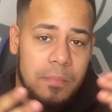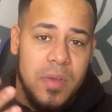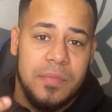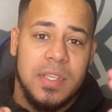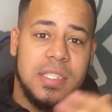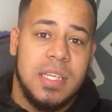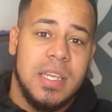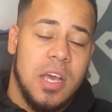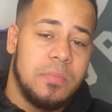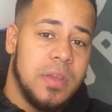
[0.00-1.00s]
If this didn't
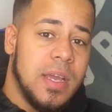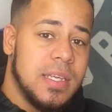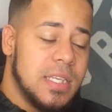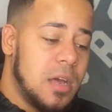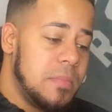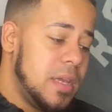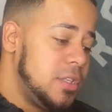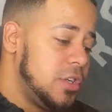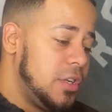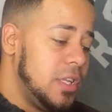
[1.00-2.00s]
help you guys out, make
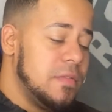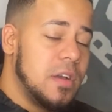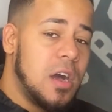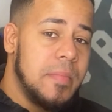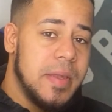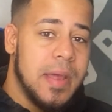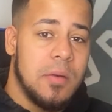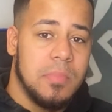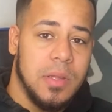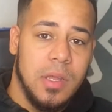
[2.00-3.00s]
sure you leave a comment down
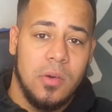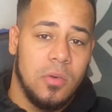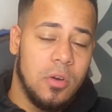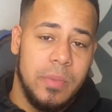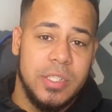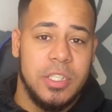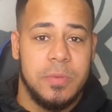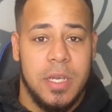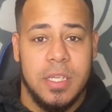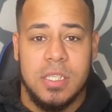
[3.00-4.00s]
below or message
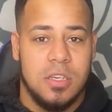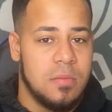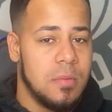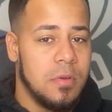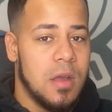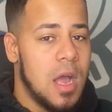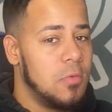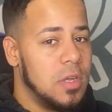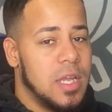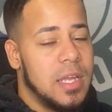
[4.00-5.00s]
me on Instagram. I will
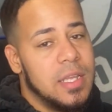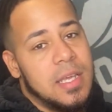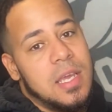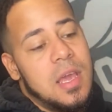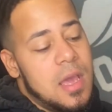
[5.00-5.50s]
gladly,